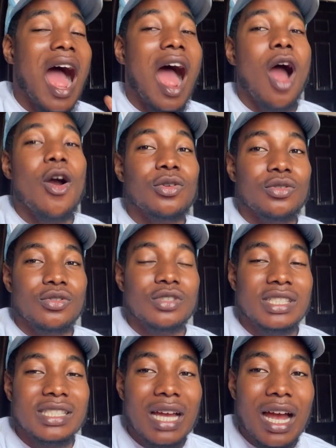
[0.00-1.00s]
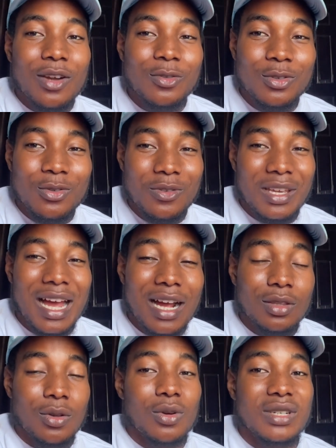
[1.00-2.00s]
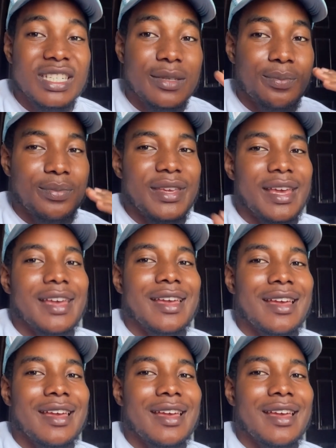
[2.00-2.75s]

how doji candle react on the pair.